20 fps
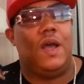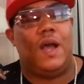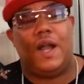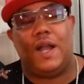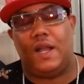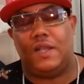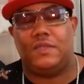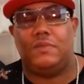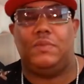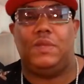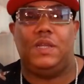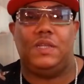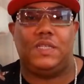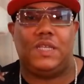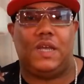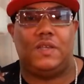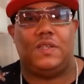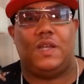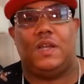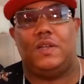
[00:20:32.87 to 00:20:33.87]
I got some niggas'
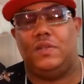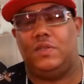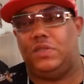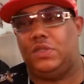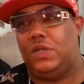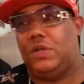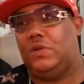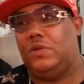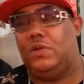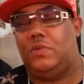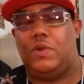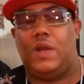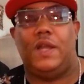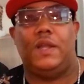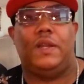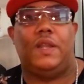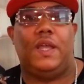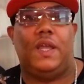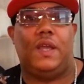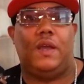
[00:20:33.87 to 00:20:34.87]
house I can just go to
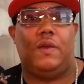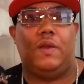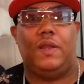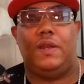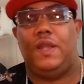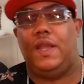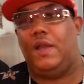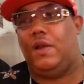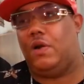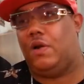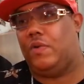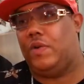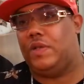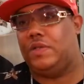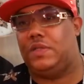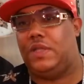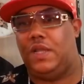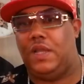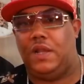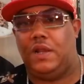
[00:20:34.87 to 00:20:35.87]
right now, and they
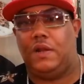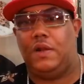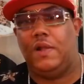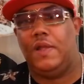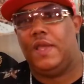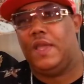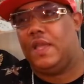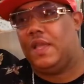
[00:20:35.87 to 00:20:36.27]
always there,